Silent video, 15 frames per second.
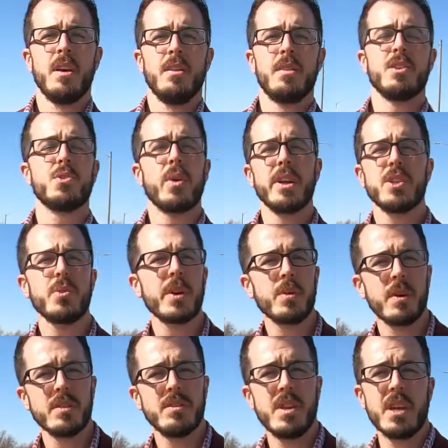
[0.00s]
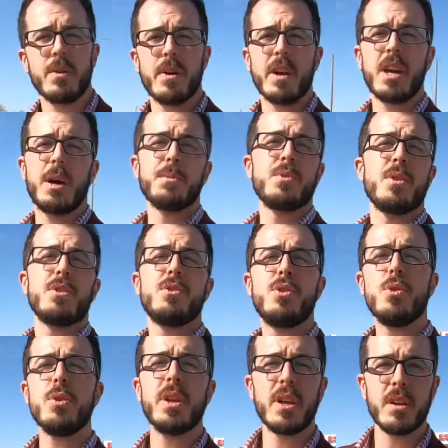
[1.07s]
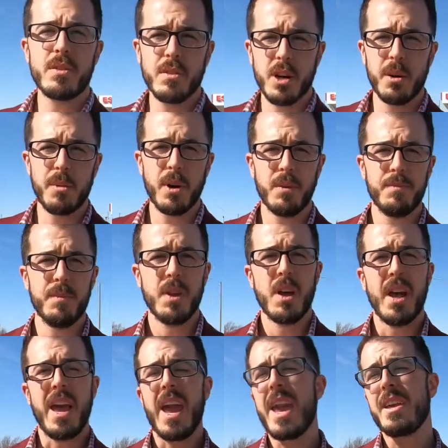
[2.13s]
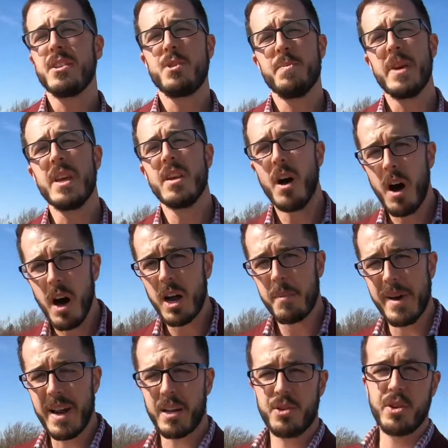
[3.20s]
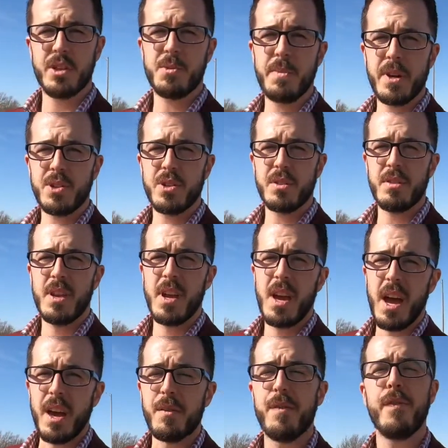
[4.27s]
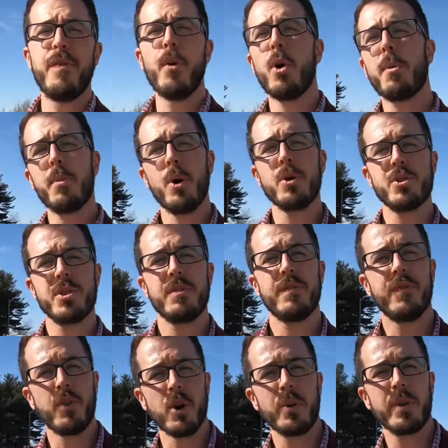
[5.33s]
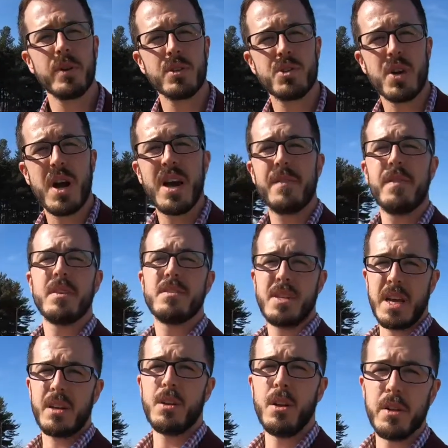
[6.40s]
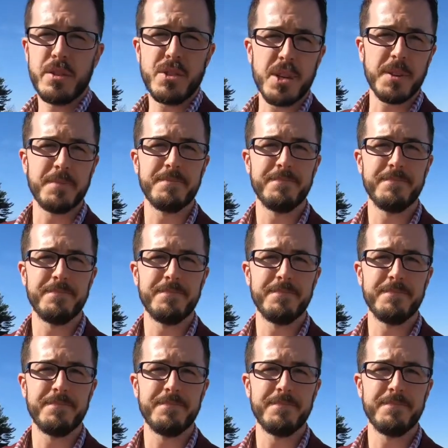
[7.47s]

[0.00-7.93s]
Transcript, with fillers: The twenty twenty-one Tiguan comes with a two liter turbo, eight speed automatic transmission, and four-motion four-wheel drive technology.